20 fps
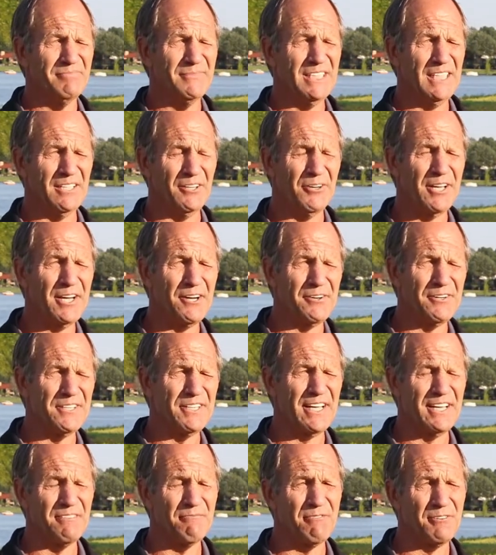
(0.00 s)
you know here
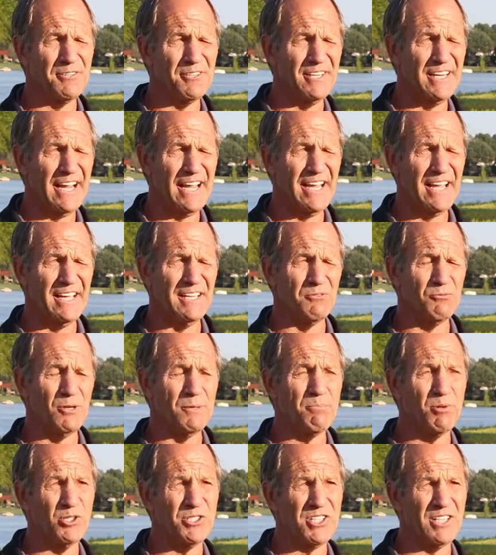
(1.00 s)
in Denver, and
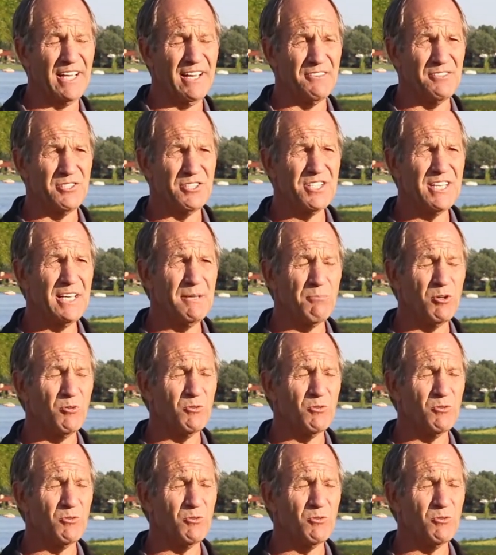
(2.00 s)
we put together a team.